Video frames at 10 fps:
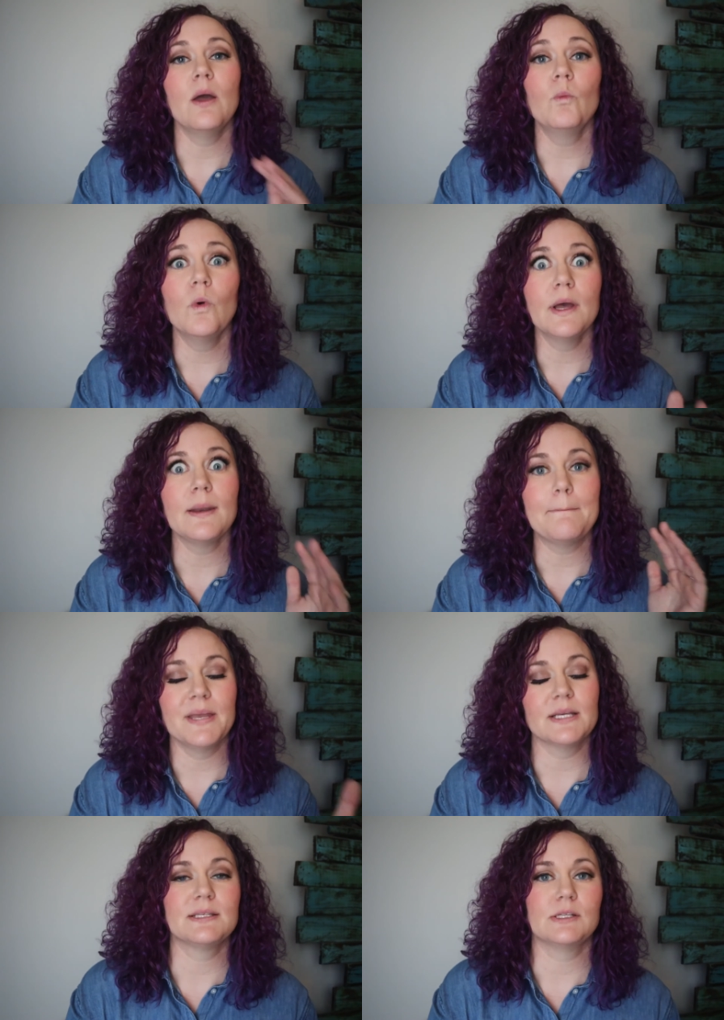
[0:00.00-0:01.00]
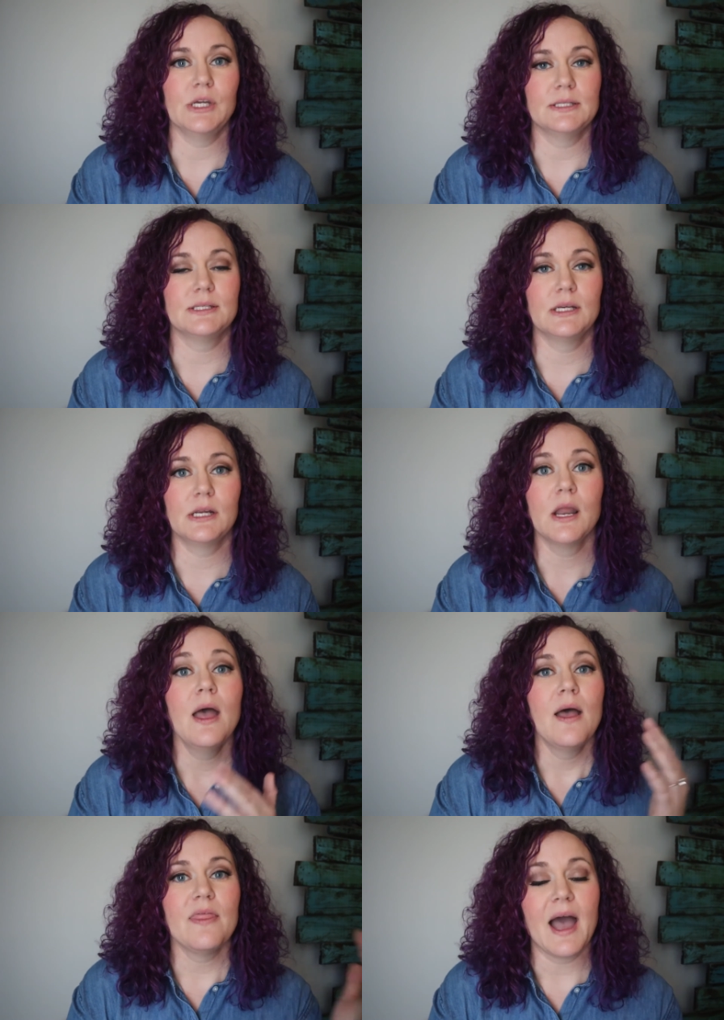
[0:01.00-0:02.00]
And one big suggestion
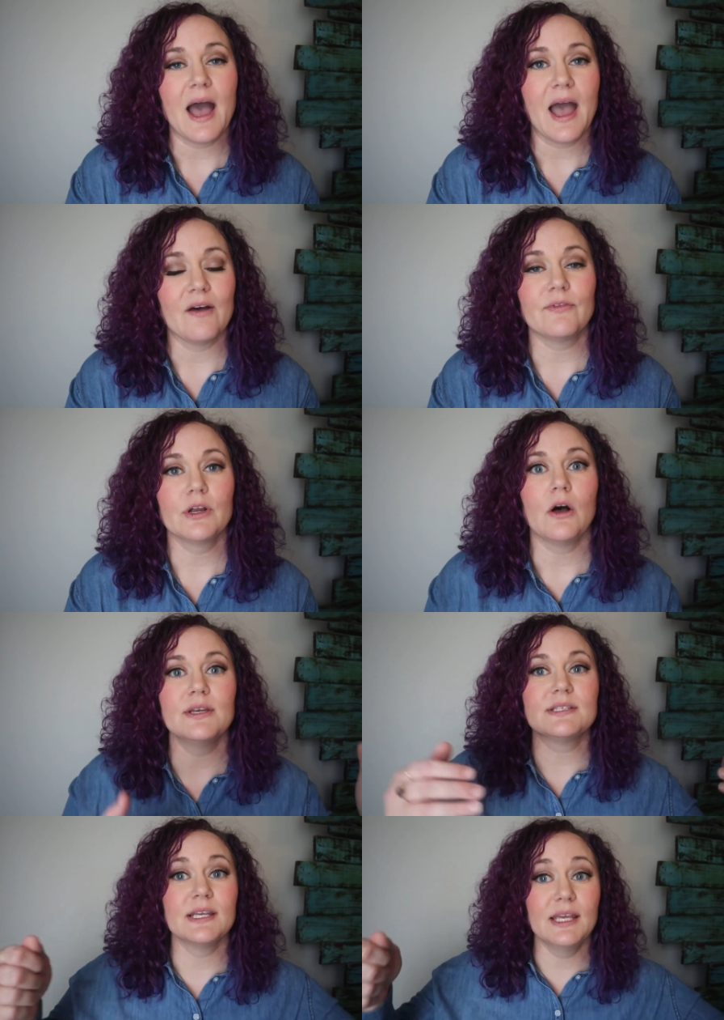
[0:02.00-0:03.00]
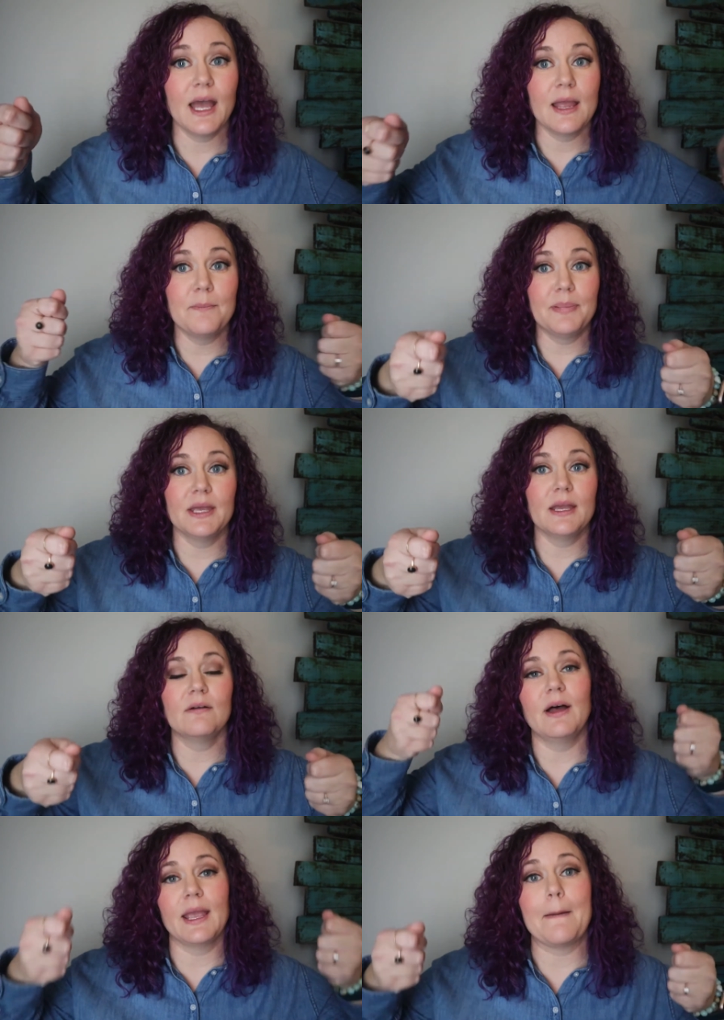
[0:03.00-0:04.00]
that I have for y'all is to get a big
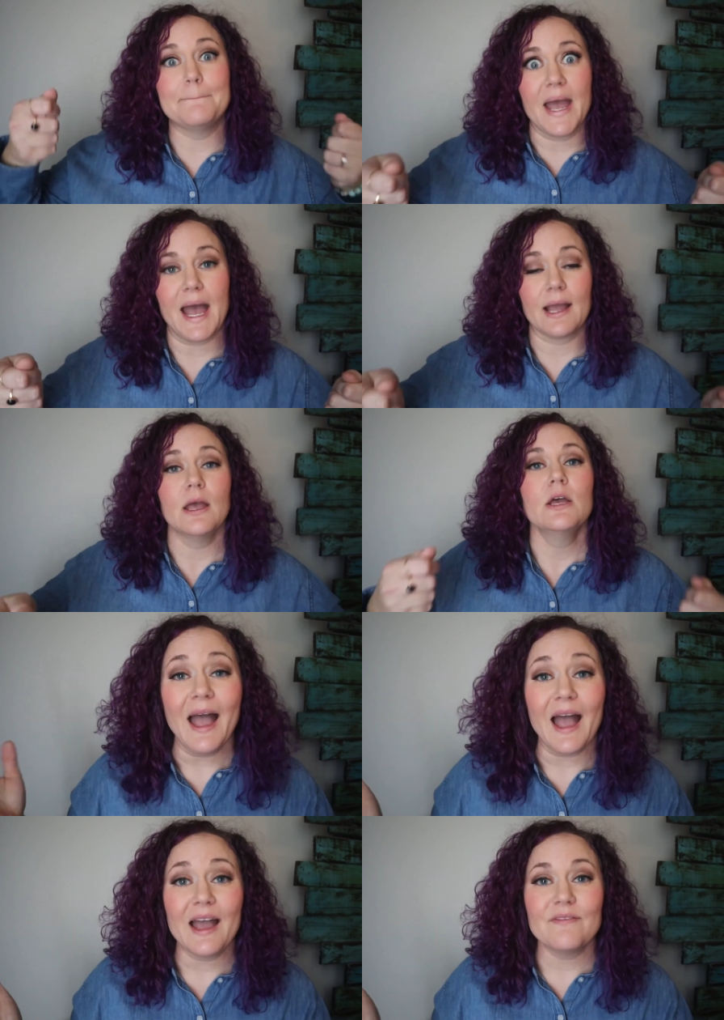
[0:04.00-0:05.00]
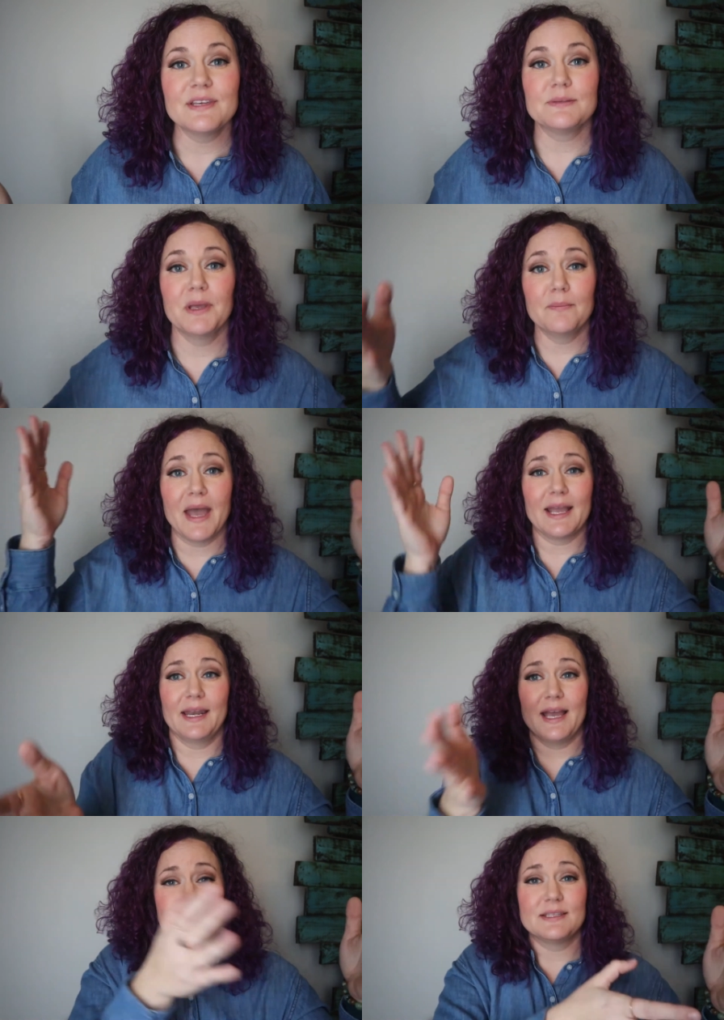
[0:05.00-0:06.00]
like bag. I have this big bag
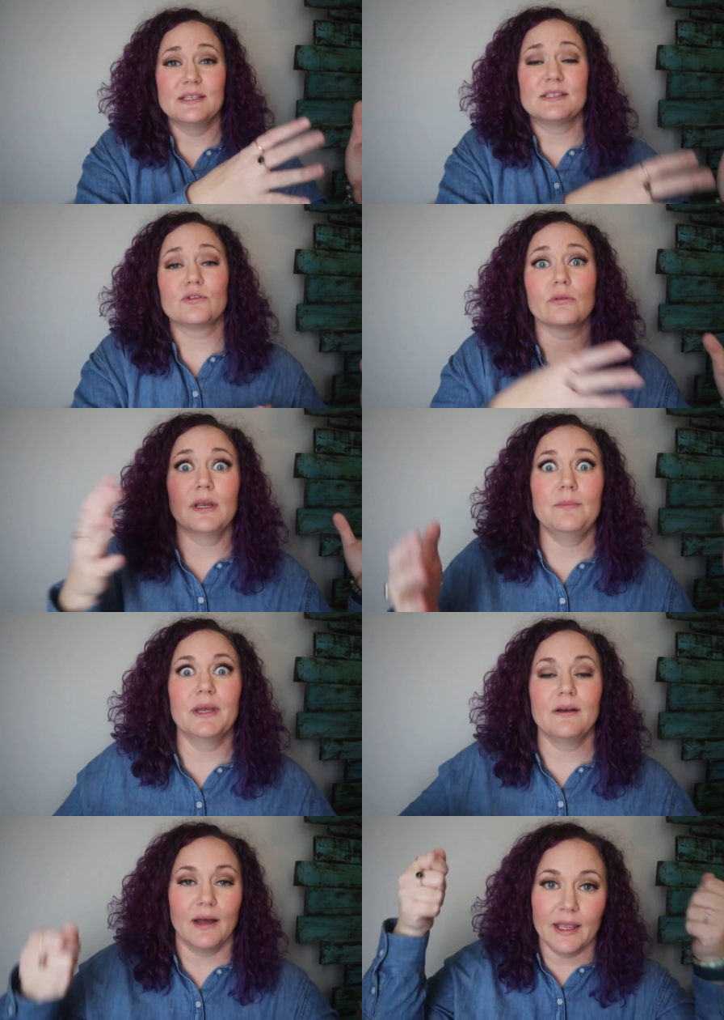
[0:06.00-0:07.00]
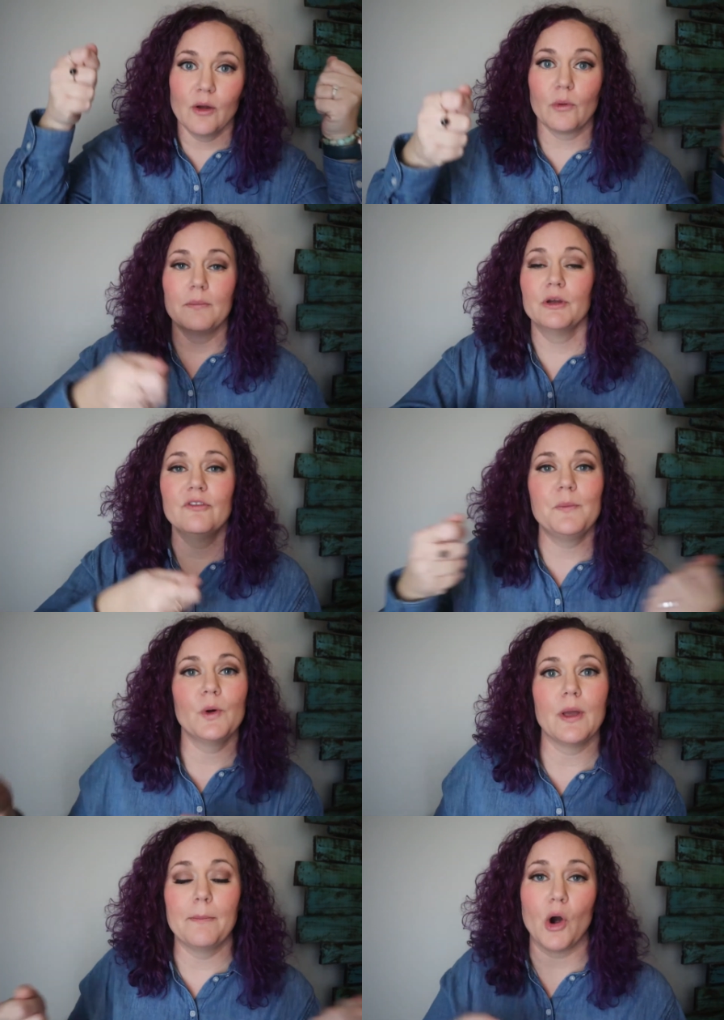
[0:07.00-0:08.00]
and it has these 3 big like
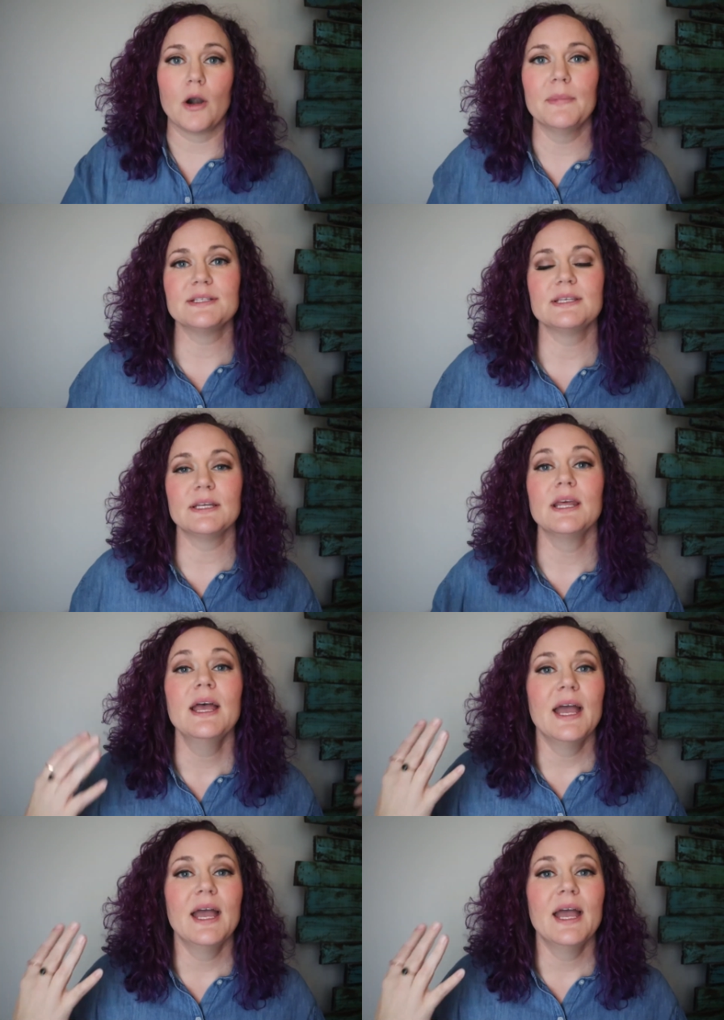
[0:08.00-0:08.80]
removable compartments in.